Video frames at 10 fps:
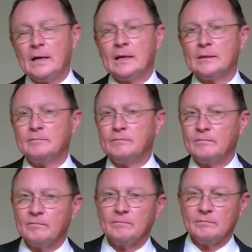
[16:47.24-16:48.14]
uh,
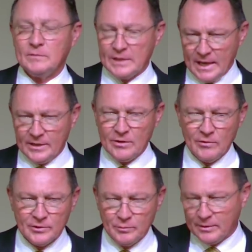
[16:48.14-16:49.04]

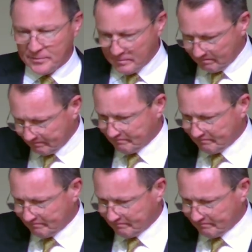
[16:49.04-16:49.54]
diagnosed with,